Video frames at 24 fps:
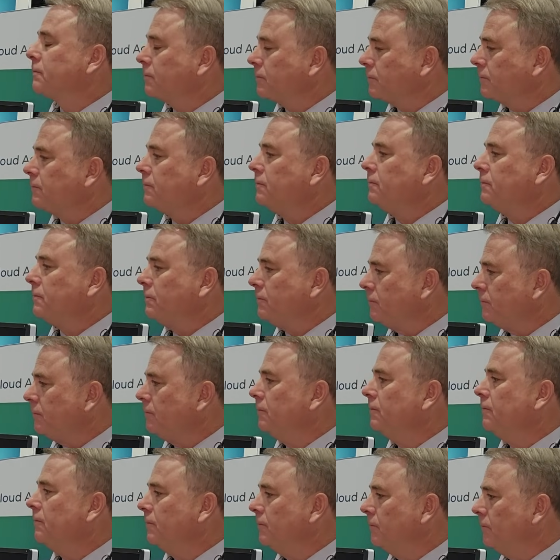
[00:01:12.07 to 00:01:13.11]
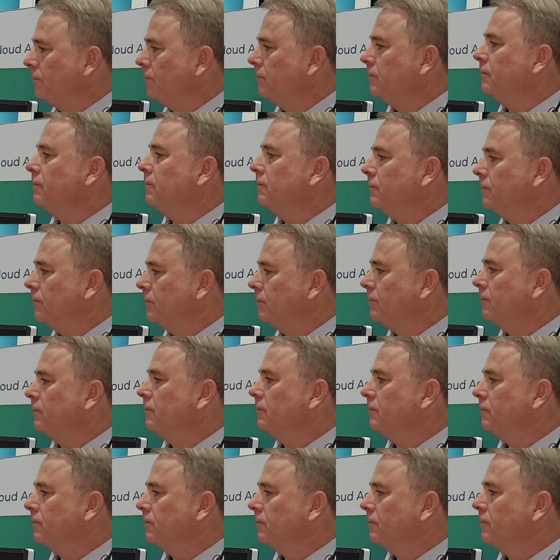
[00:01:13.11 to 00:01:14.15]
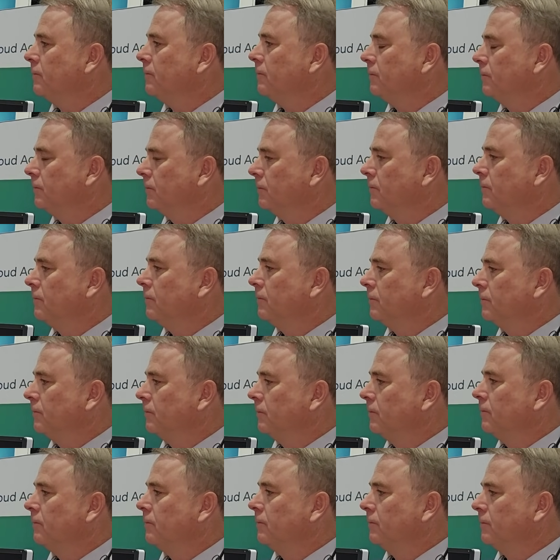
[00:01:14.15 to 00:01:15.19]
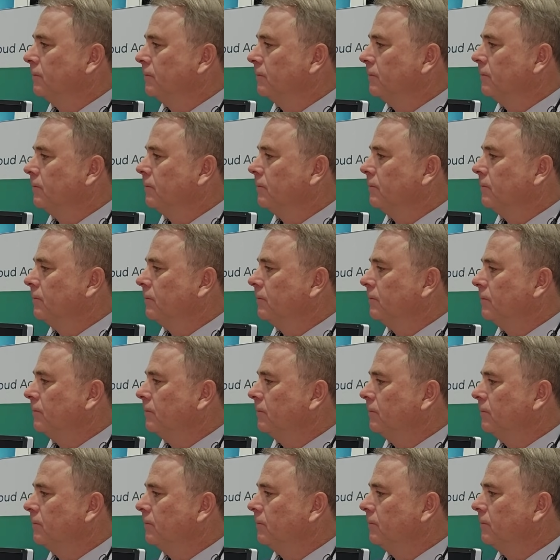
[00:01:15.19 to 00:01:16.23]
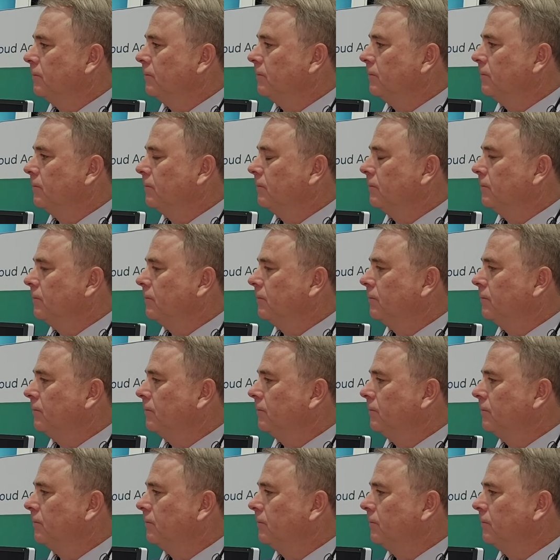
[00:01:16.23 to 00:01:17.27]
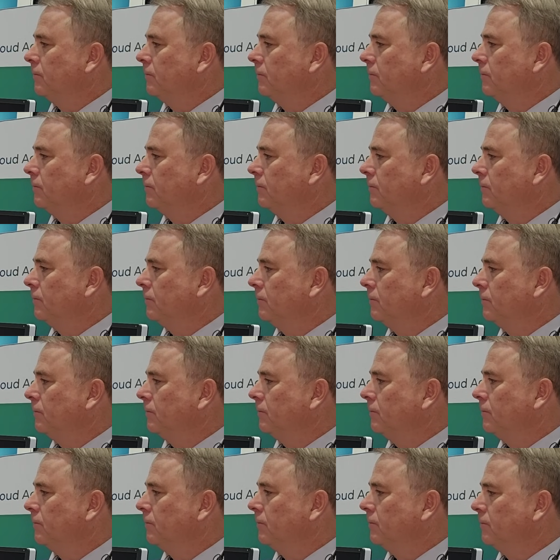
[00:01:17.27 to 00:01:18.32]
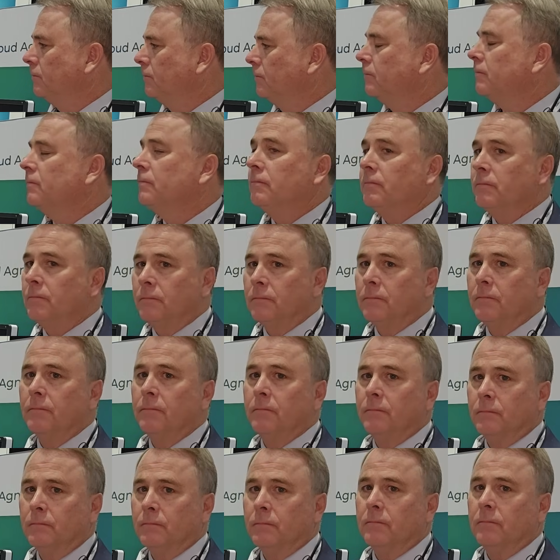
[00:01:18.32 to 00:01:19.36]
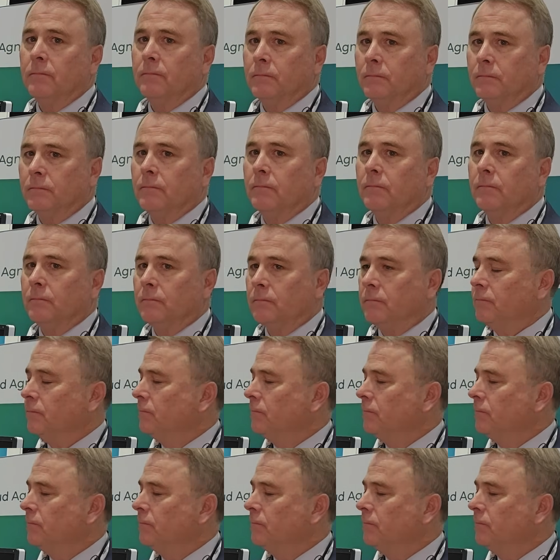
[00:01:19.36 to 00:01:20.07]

(not speaking)